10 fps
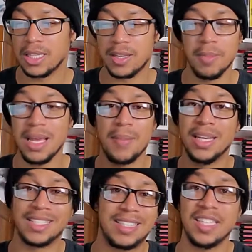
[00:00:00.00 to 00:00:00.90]
To me, I mean,
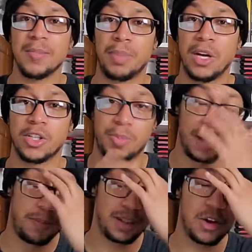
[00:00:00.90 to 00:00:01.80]
it's decent PR
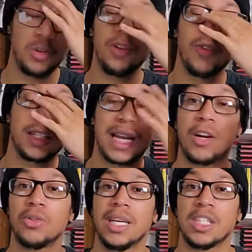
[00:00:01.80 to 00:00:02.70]
spin, but the only reason I
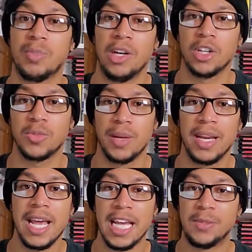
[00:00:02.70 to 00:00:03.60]
don't think it's PR spin
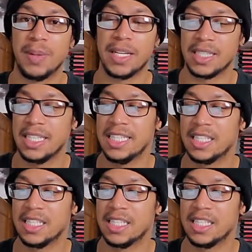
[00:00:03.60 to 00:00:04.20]
is because he's